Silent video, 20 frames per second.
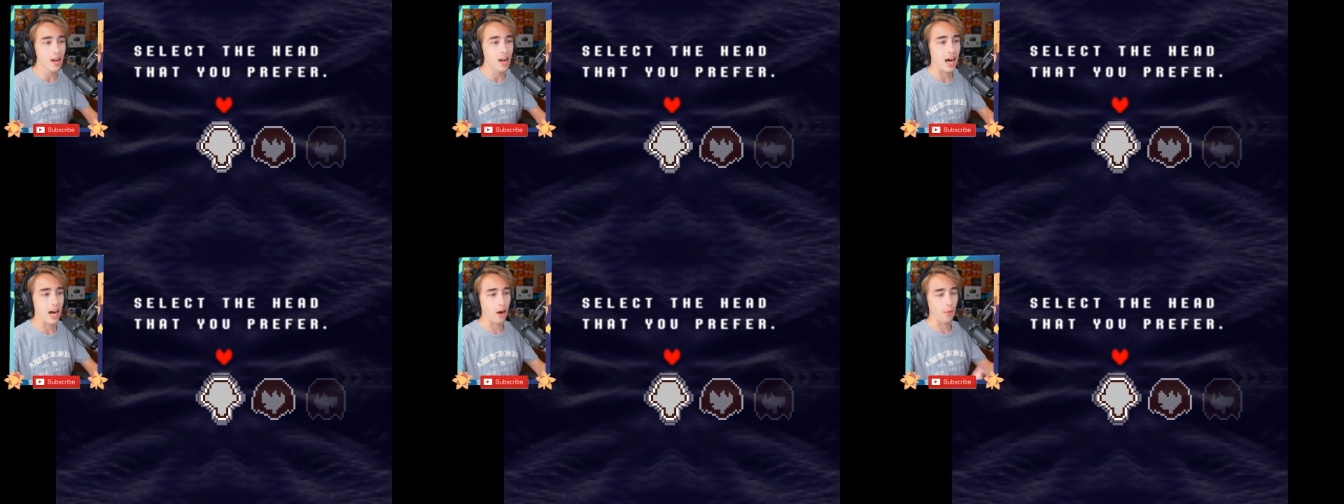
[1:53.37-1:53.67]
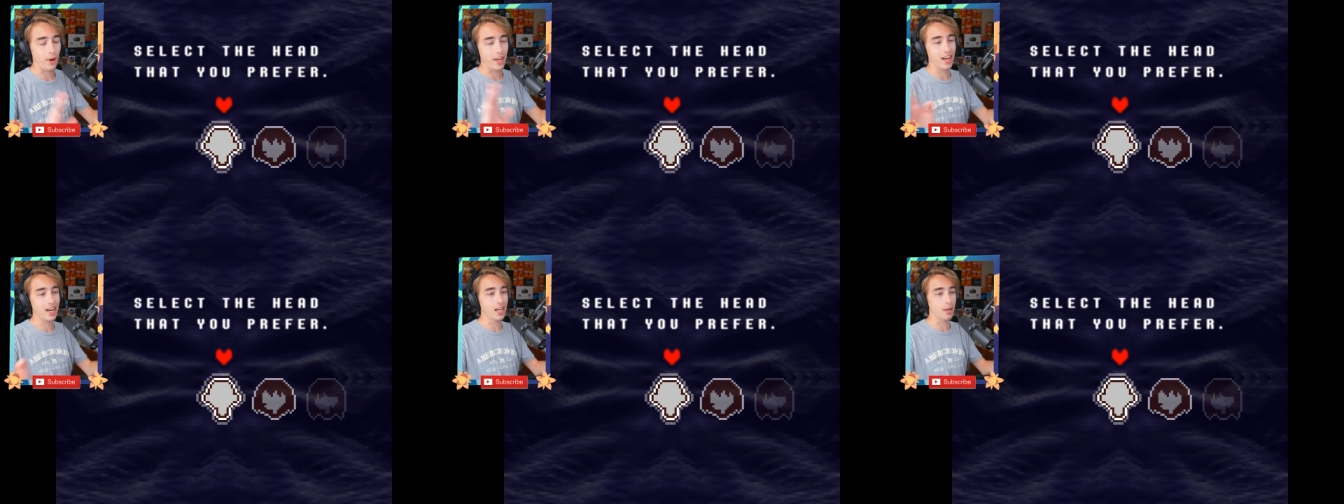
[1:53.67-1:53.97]
Uh,
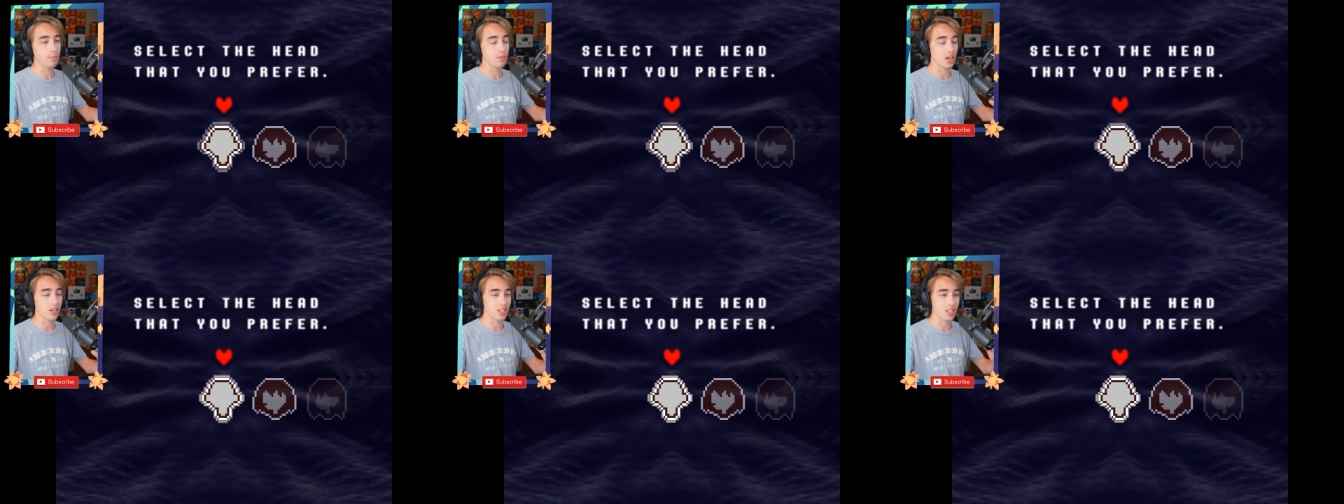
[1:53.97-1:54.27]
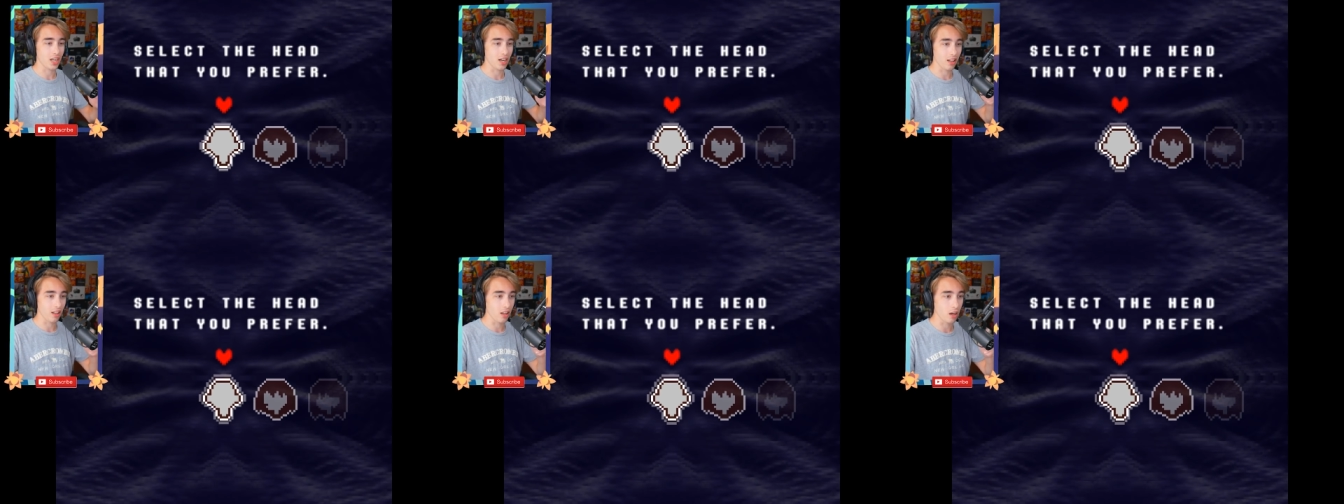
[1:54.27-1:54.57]
we ended up
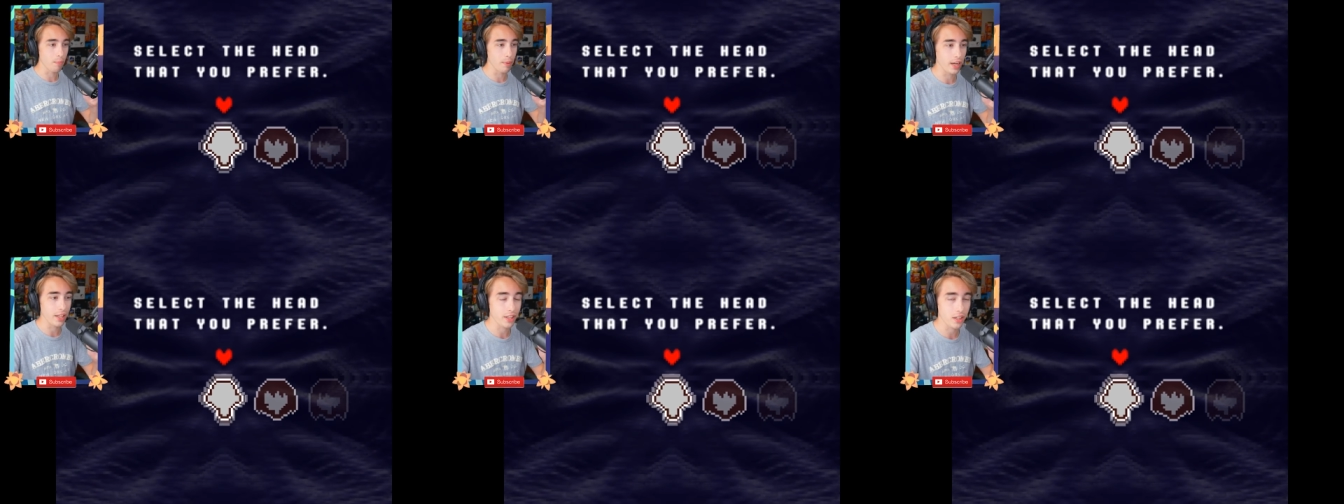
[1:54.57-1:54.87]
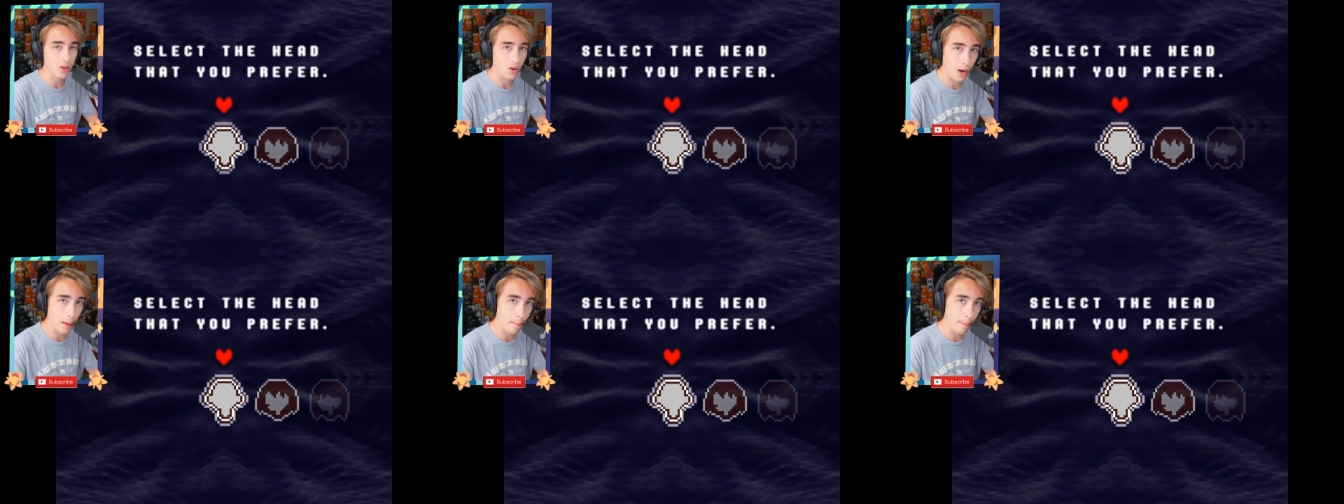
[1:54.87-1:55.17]
touching it a little bit on the
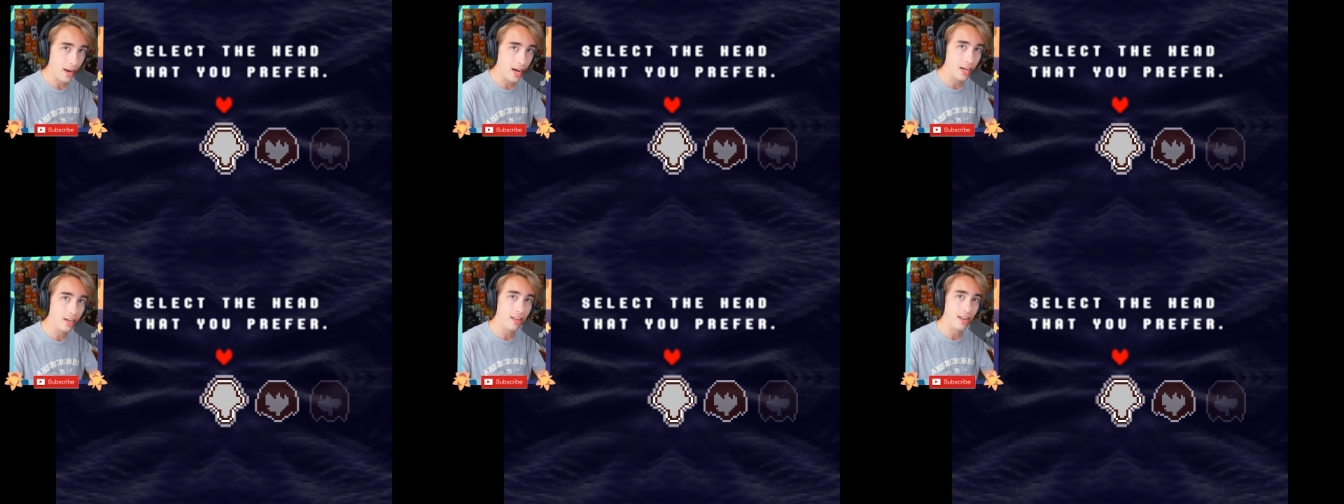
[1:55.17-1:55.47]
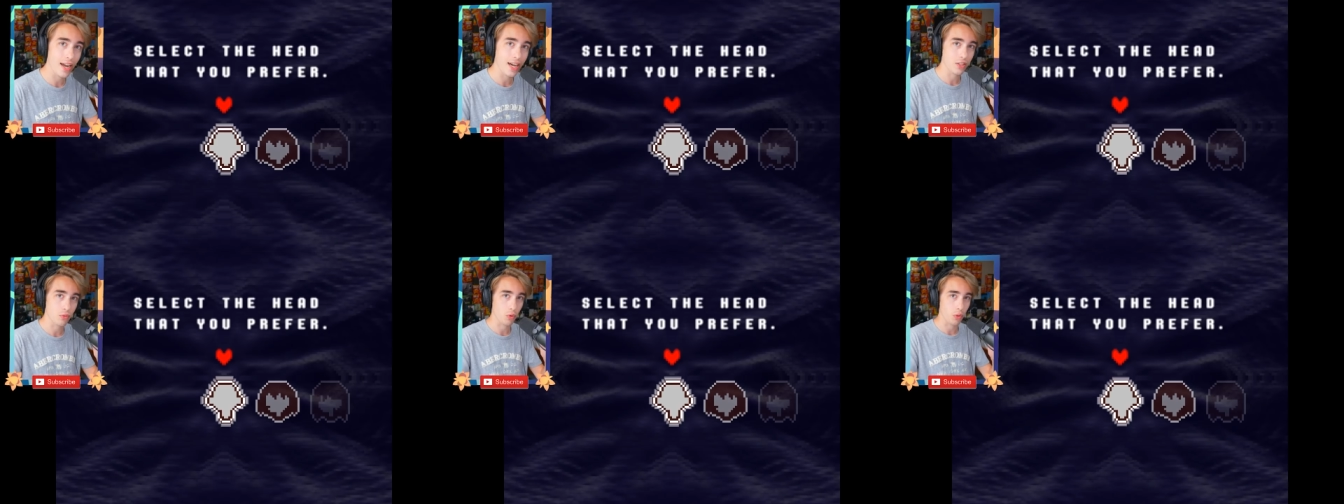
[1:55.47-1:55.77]
co-op
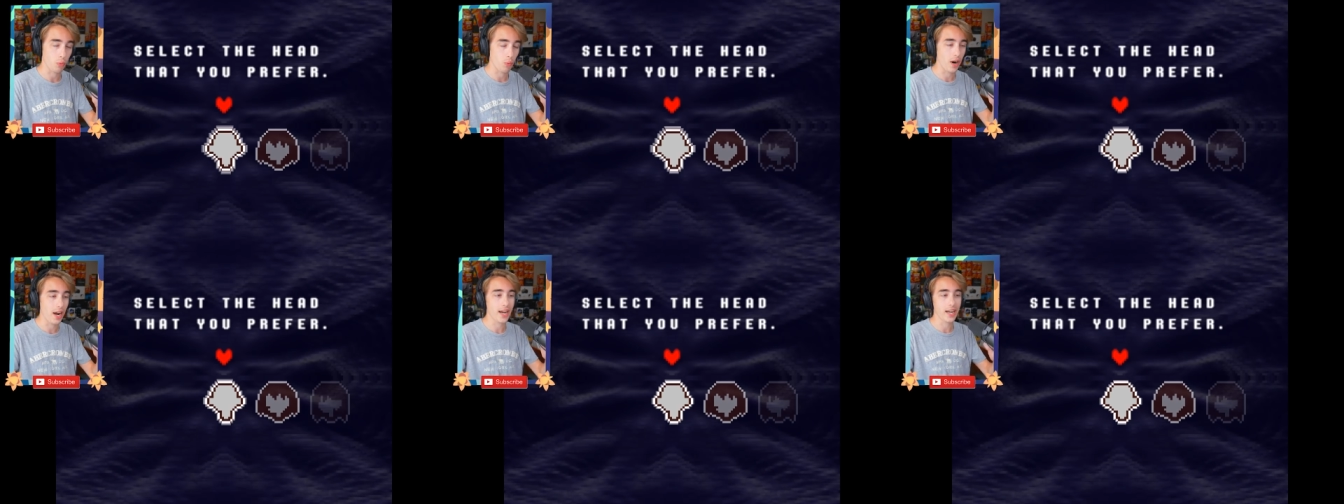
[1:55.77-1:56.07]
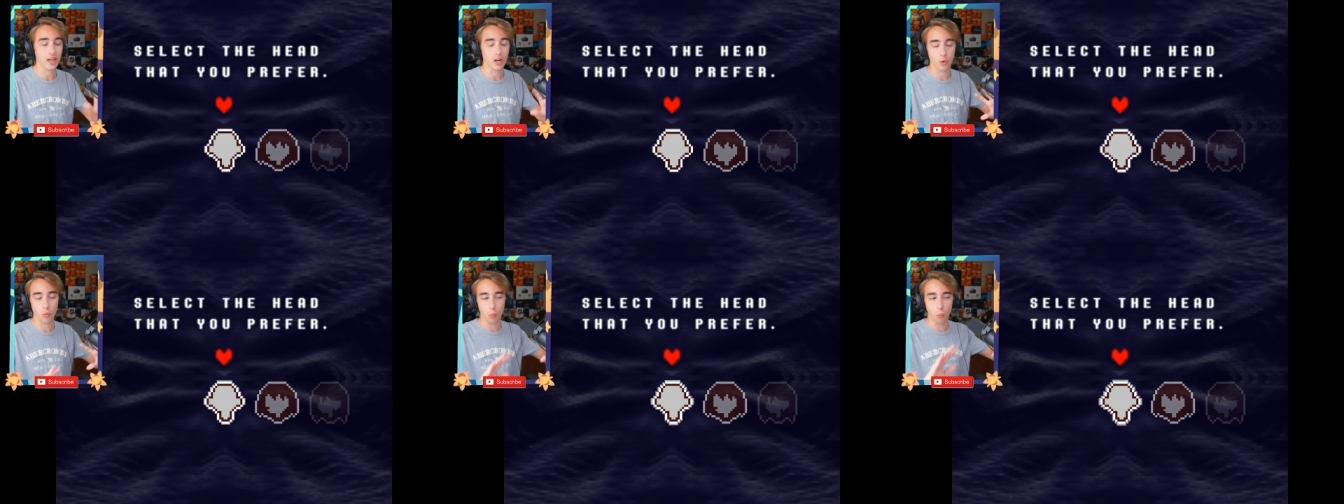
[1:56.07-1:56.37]
podcast with
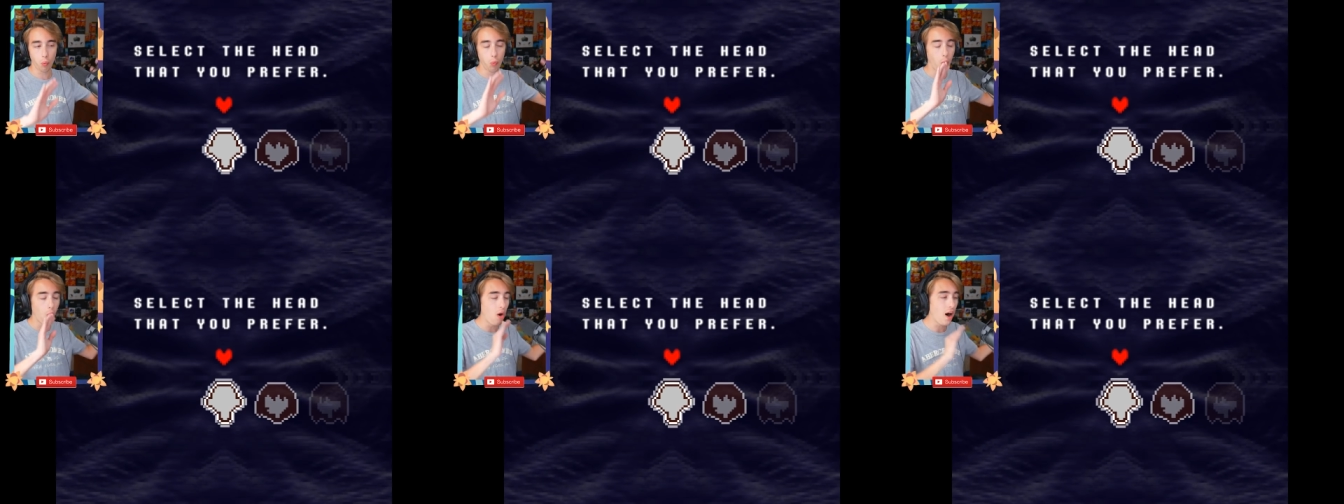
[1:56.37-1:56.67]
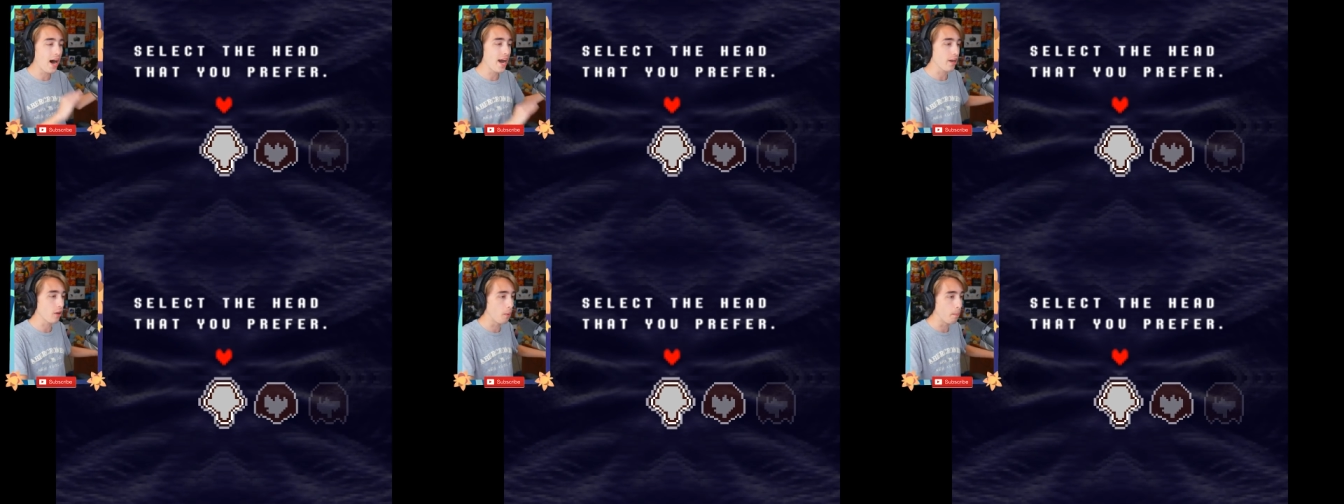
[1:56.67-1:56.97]
Ryan a
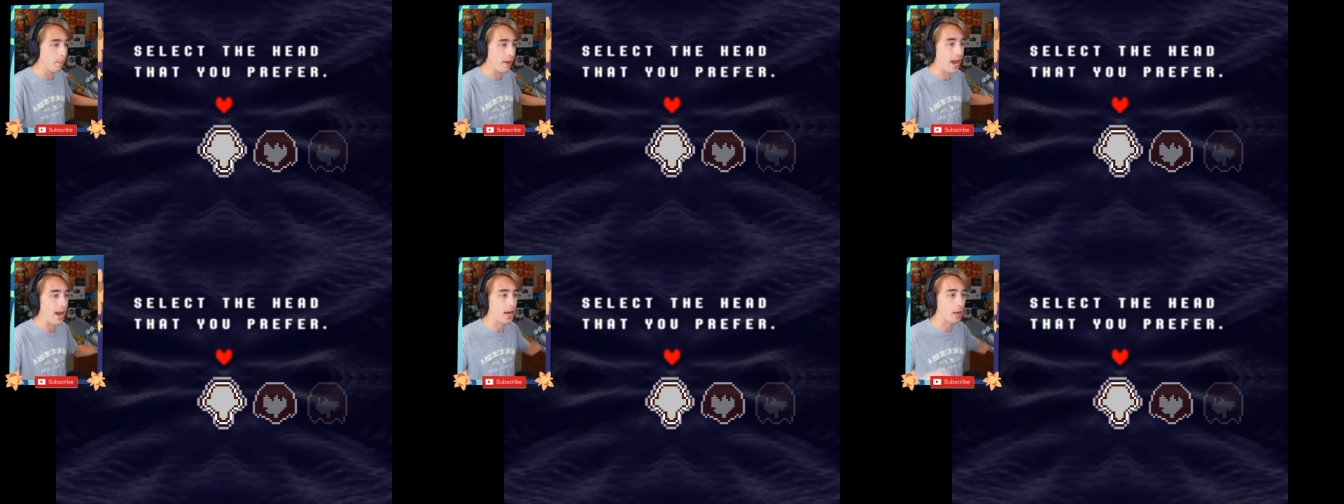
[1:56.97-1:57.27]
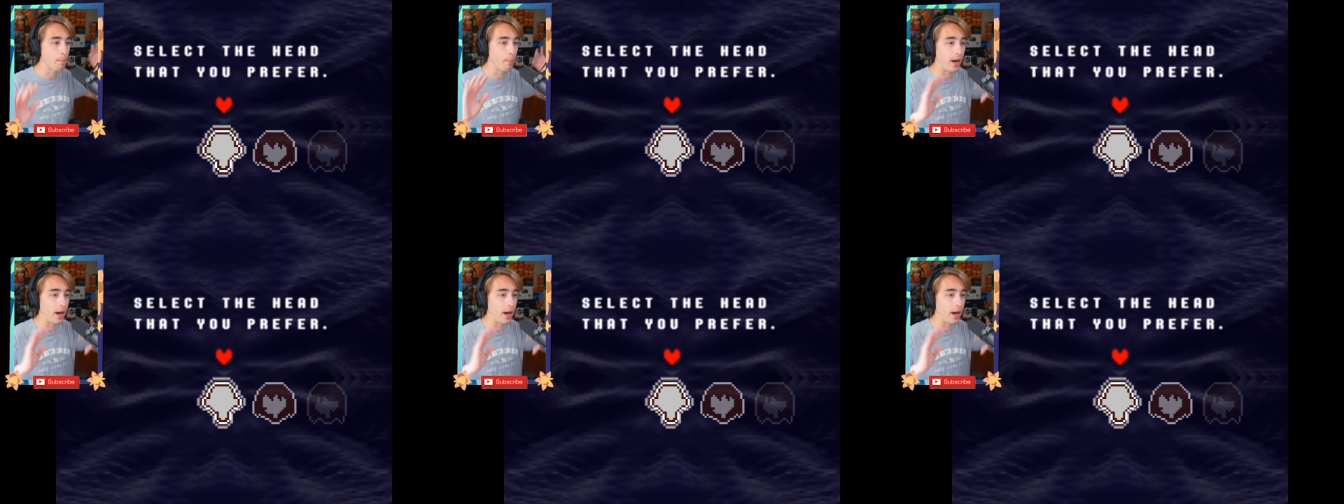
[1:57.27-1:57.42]
while back.